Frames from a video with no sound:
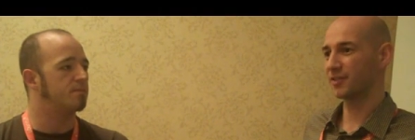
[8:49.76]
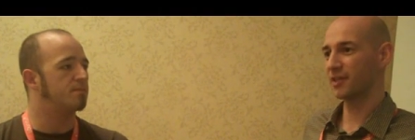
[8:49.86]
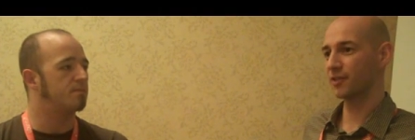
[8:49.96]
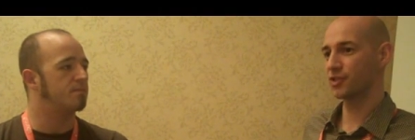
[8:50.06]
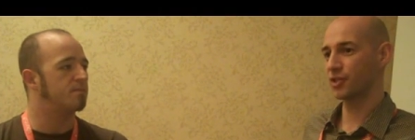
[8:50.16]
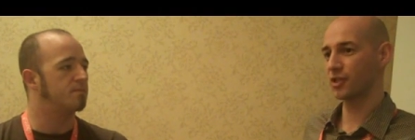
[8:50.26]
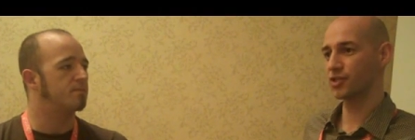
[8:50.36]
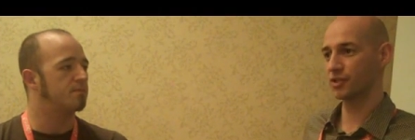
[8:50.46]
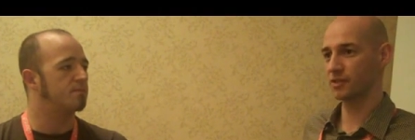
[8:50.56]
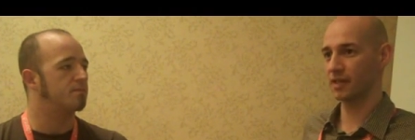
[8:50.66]
Speaker 1: I think the
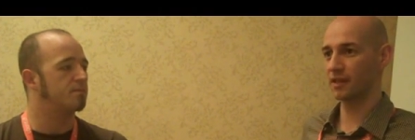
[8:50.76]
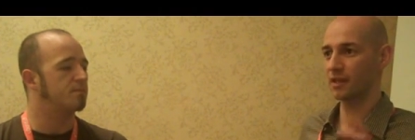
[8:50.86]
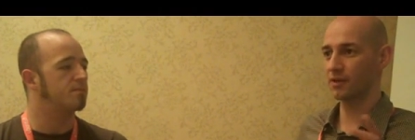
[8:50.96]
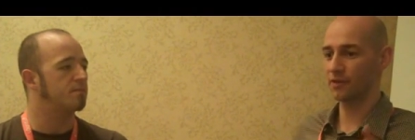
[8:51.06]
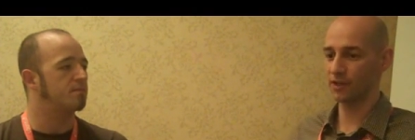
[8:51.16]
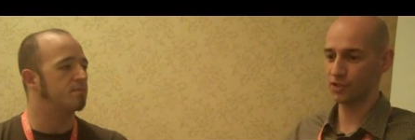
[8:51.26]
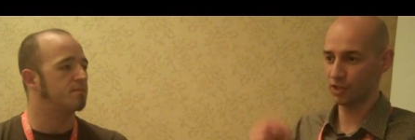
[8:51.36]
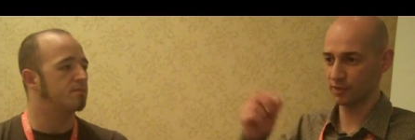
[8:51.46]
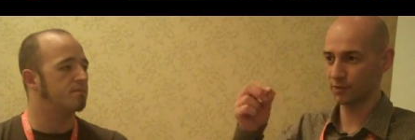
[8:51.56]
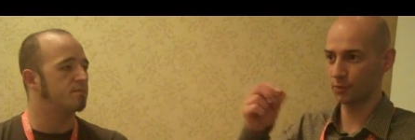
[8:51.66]
changes and the, uh, the
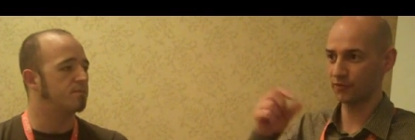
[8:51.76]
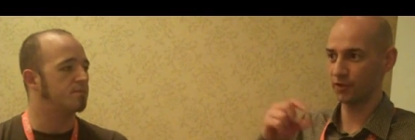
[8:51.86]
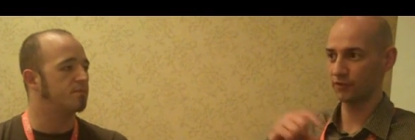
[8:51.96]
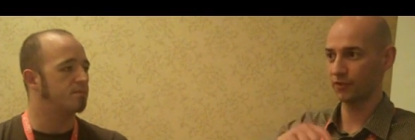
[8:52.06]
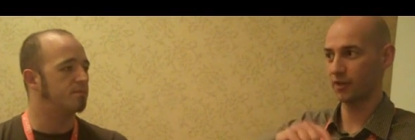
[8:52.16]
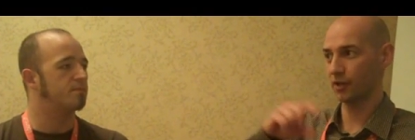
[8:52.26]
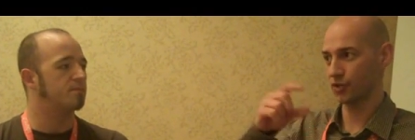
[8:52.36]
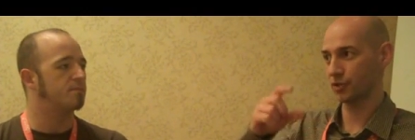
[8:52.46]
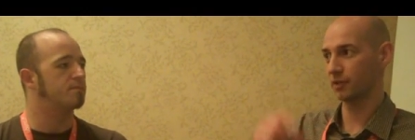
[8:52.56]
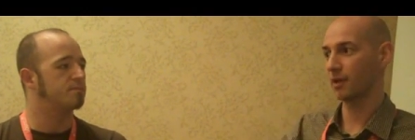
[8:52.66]
adjustment we've done for the
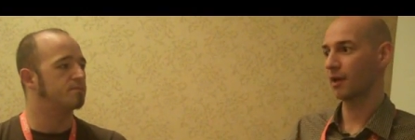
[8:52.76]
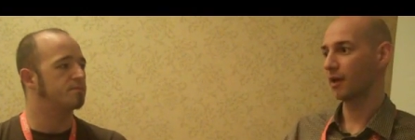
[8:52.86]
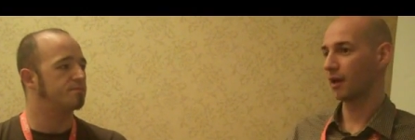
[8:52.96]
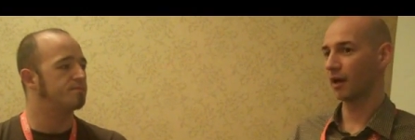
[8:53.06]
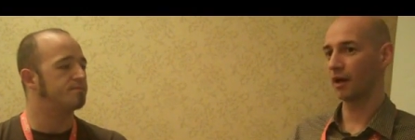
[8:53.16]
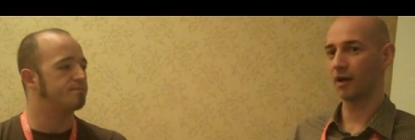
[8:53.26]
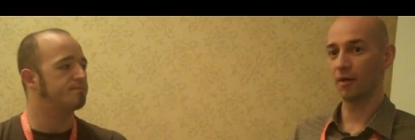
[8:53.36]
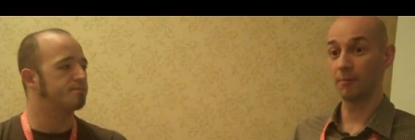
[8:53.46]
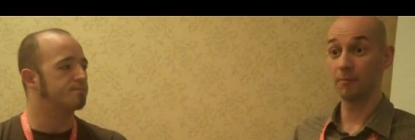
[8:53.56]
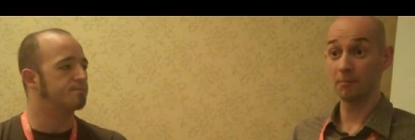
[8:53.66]
launcher
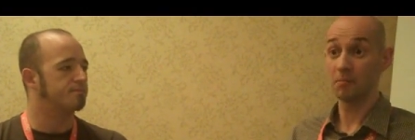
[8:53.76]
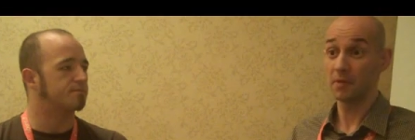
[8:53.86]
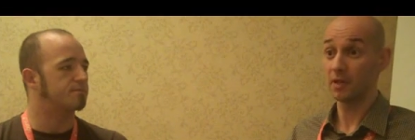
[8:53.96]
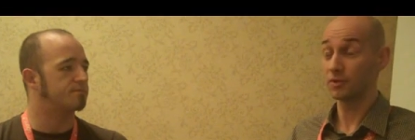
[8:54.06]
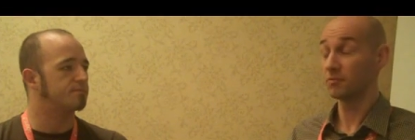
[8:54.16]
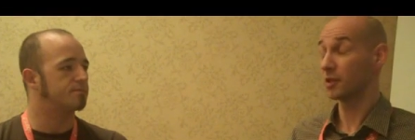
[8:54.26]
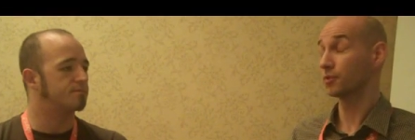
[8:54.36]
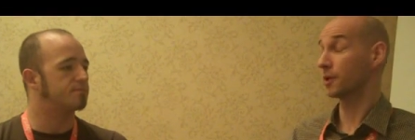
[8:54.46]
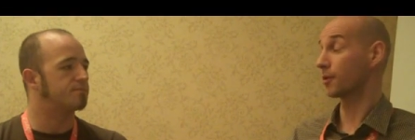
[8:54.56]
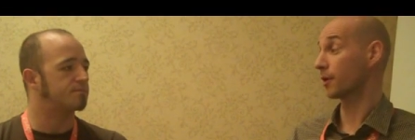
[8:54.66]
uh,
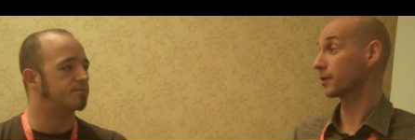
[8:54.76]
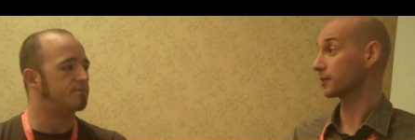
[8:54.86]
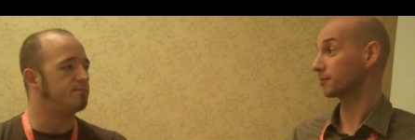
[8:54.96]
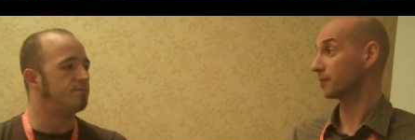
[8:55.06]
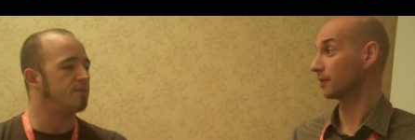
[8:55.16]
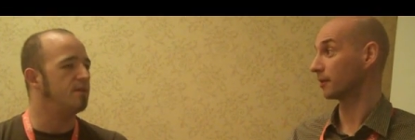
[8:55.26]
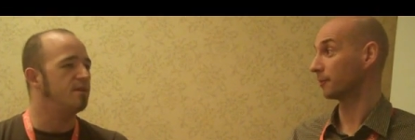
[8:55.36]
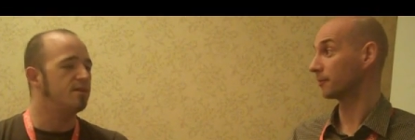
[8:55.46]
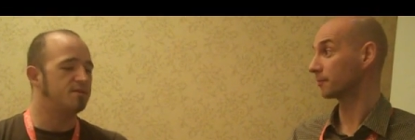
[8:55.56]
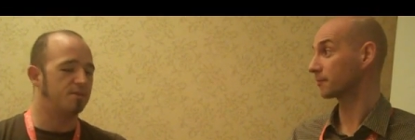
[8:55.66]
it really works.
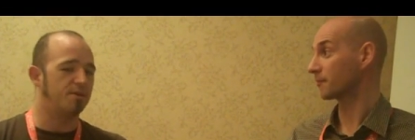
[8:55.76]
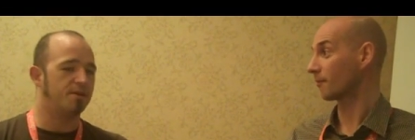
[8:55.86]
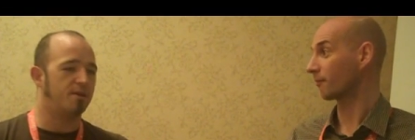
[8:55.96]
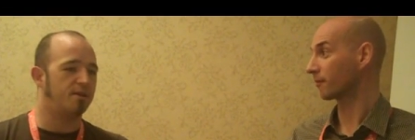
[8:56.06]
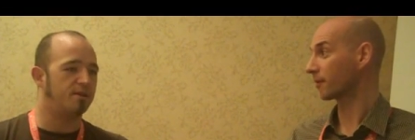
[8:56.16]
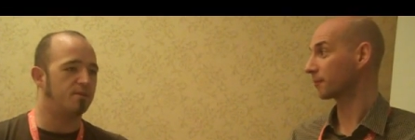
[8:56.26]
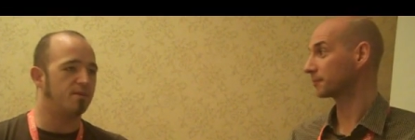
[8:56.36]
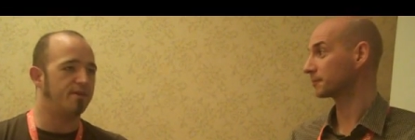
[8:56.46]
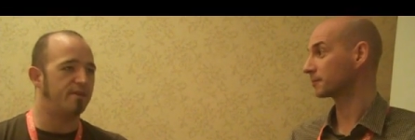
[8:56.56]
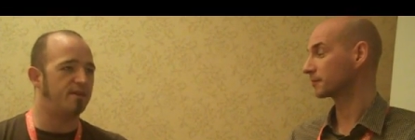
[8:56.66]
Speaker 2: so a lot of uh, you know
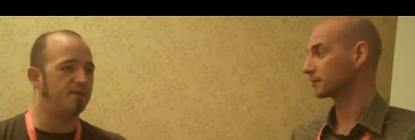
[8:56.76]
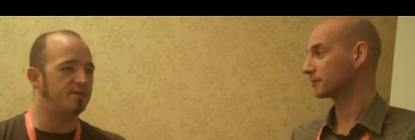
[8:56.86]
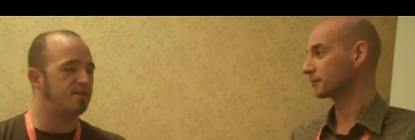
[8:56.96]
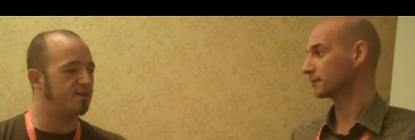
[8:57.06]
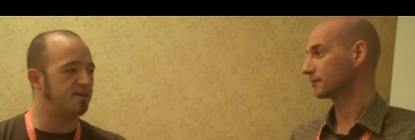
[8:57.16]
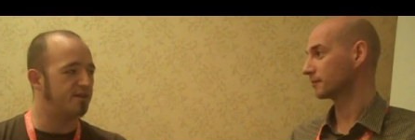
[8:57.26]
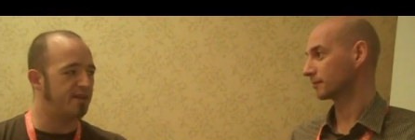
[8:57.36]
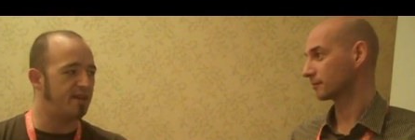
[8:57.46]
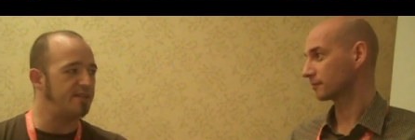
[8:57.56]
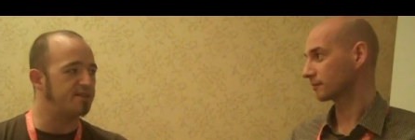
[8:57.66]
one thing that Unity got a
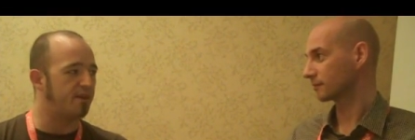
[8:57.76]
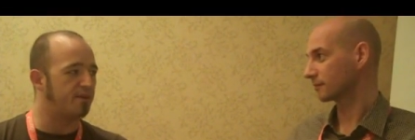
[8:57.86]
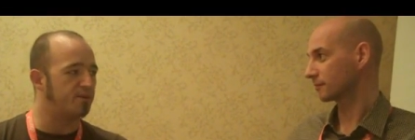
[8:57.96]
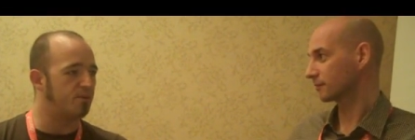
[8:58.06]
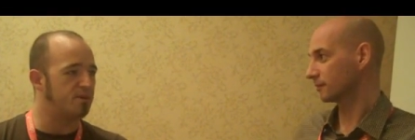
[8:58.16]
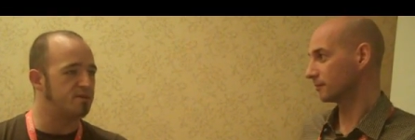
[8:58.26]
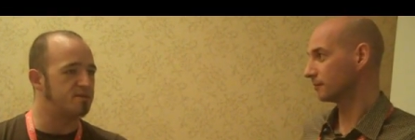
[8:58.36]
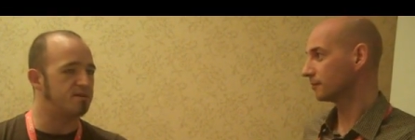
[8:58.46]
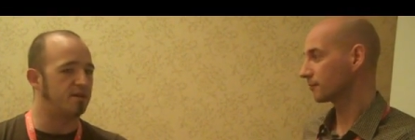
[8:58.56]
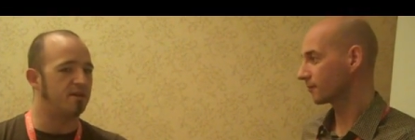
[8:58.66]
lot of heat on
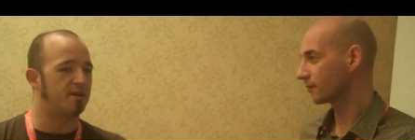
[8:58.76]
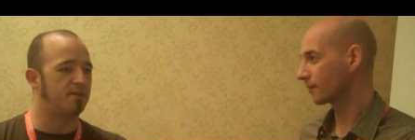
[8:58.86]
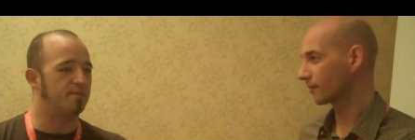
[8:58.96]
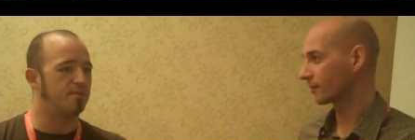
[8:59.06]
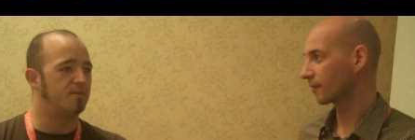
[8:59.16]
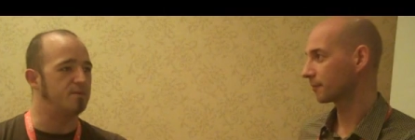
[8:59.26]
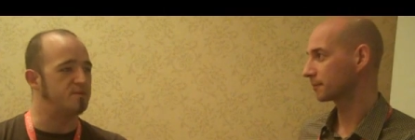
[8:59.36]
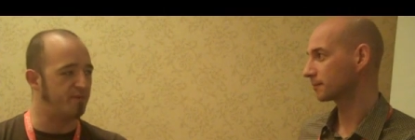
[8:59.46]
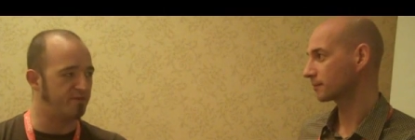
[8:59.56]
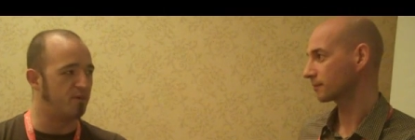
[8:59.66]
was mm-hmm. um,
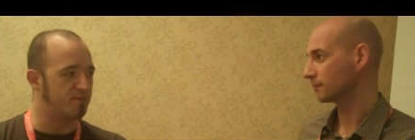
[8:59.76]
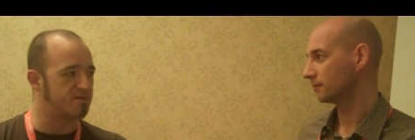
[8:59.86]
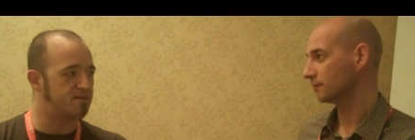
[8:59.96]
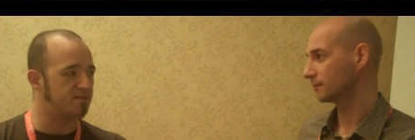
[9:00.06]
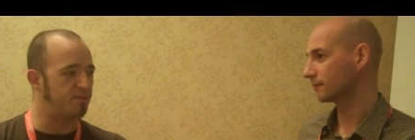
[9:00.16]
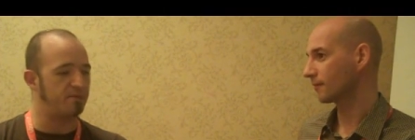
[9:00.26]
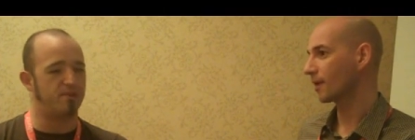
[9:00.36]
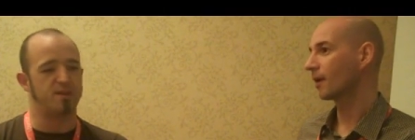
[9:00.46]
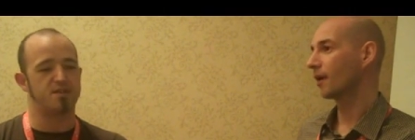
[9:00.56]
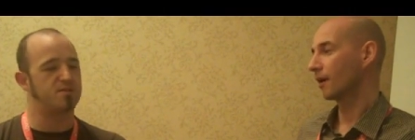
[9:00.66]
was performance. Some
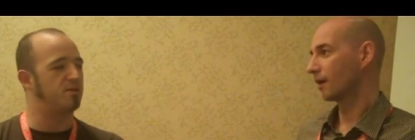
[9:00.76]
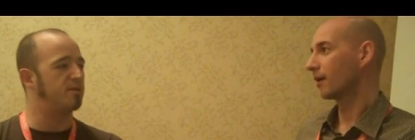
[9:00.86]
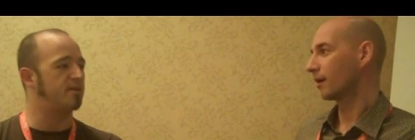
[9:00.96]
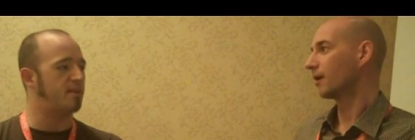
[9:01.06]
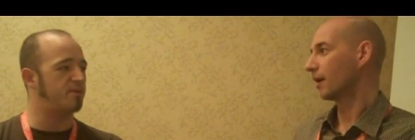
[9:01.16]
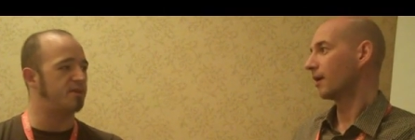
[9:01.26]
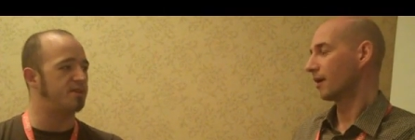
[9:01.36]
people installed the netbook